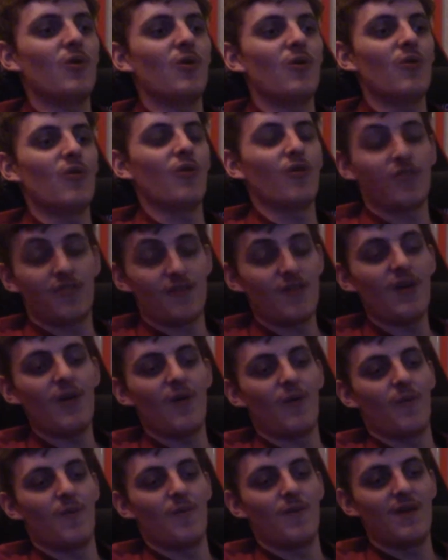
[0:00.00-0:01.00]
Hulk
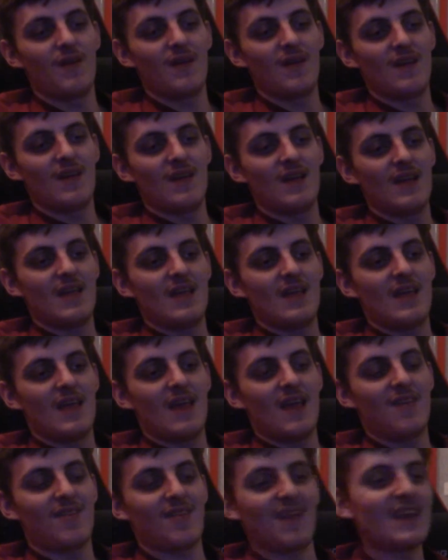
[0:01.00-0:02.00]
film,
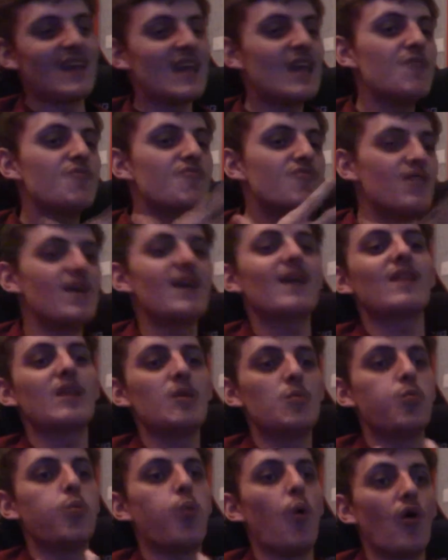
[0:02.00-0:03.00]
it's like he
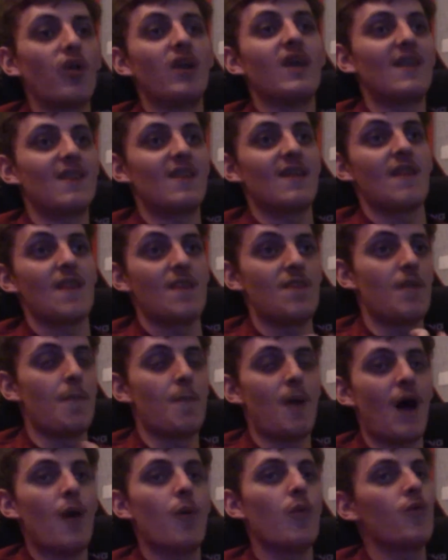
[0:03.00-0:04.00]
really wanted the
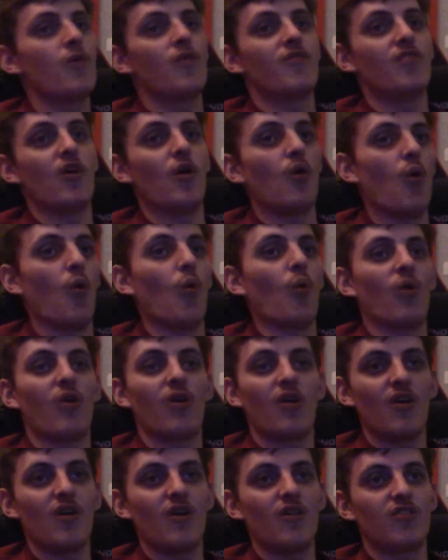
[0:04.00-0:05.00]
power of the Hulk
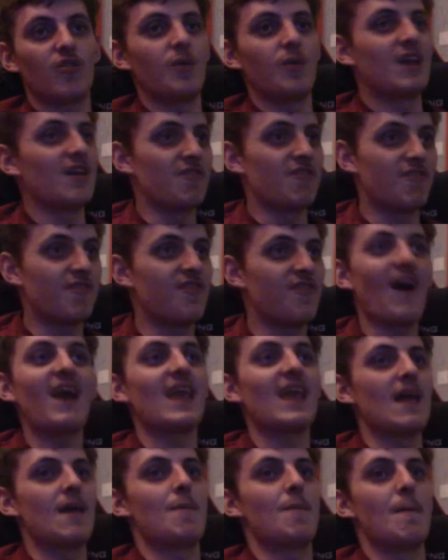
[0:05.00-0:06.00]
so he could fight
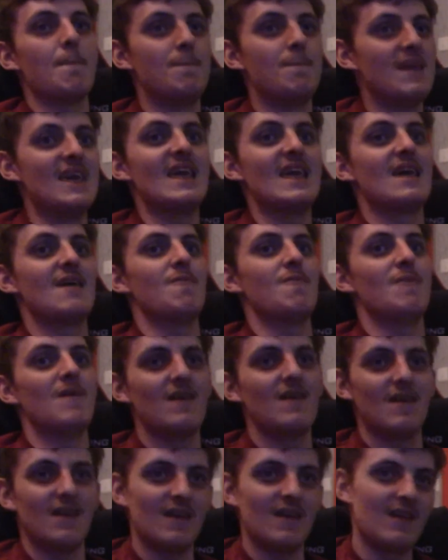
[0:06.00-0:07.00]
him and beat him.
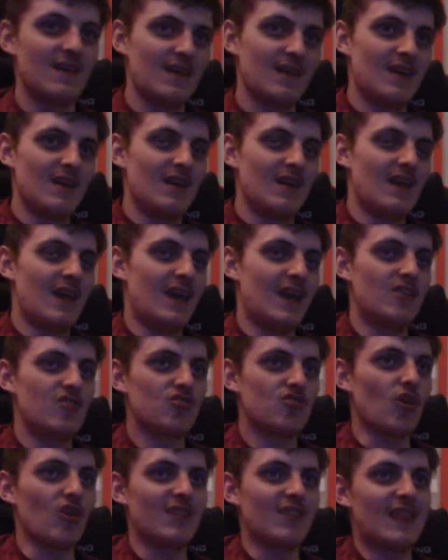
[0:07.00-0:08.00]
He
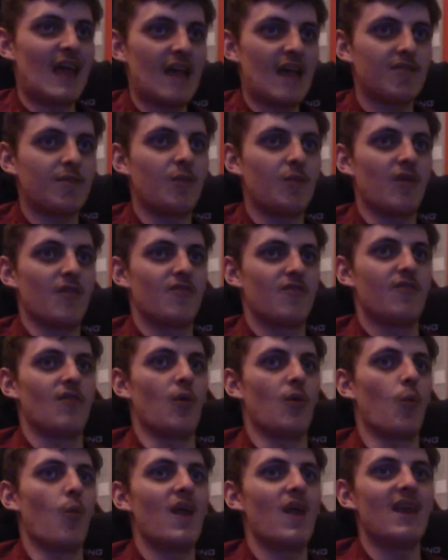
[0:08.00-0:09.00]
just got desperate for the
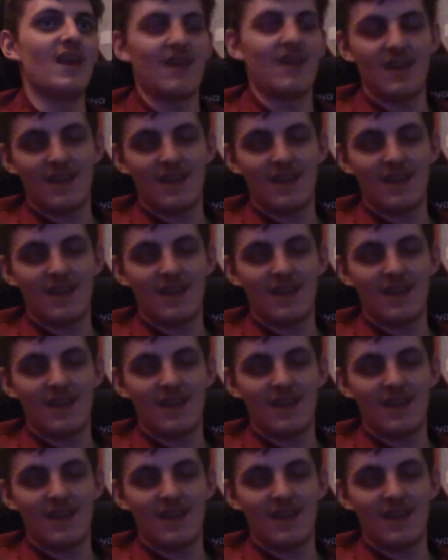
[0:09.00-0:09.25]
win.